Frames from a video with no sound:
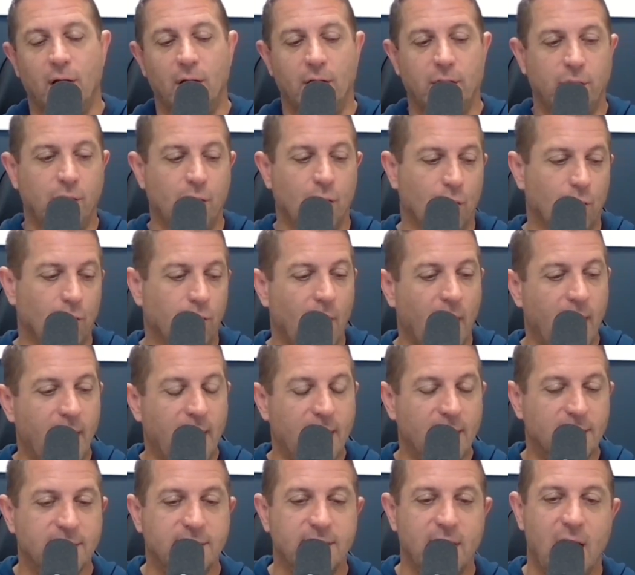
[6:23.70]
your
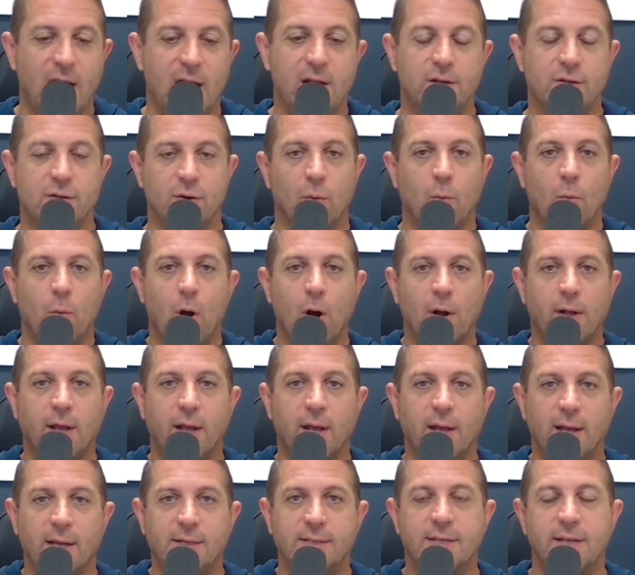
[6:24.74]
right-hand side as you're
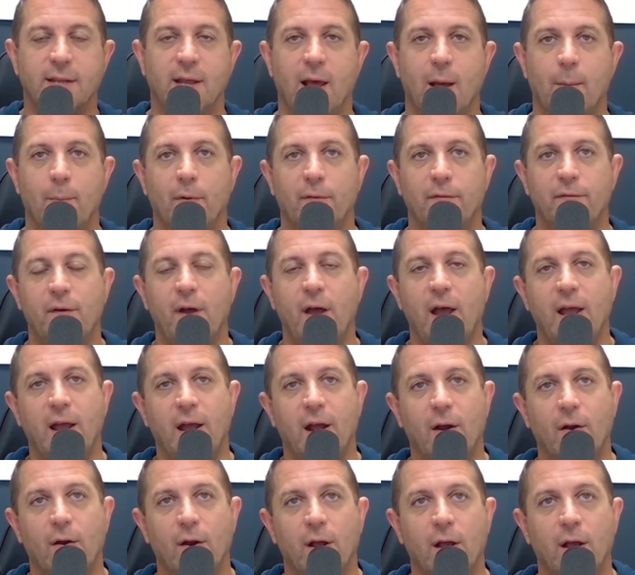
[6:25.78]
walking into that buffet
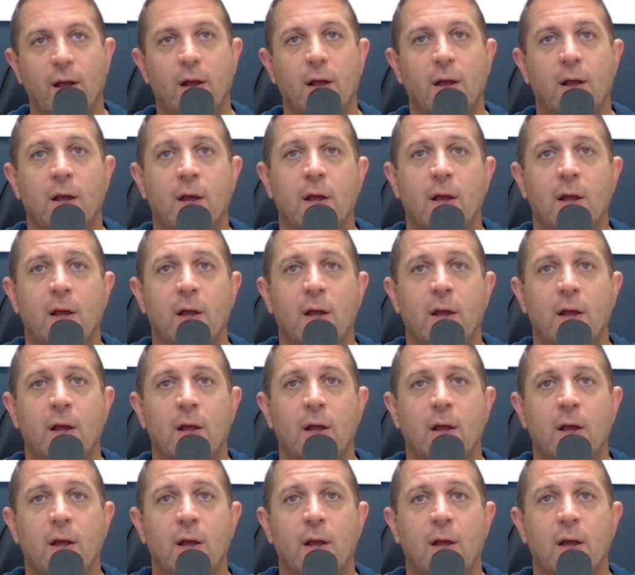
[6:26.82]
area.